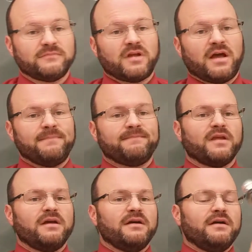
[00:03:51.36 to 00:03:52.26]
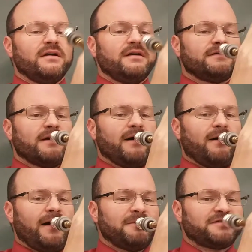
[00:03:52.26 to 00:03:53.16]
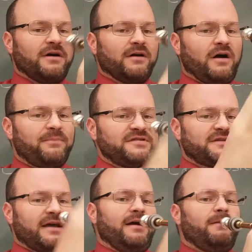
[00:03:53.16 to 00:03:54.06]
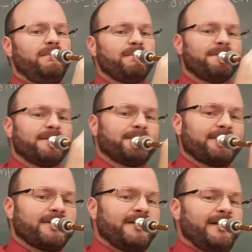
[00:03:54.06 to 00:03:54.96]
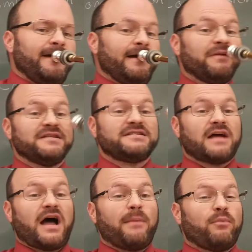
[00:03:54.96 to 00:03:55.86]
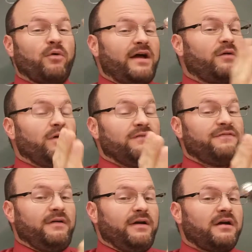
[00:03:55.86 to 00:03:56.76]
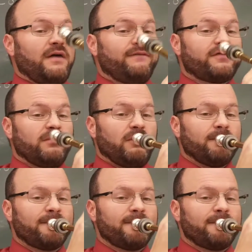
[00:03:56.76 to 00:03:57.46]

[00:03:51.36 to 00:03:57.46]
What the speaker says: Okay? So I'm just going to go up the scale, and I'm going to stop when I quit feeling comfortable.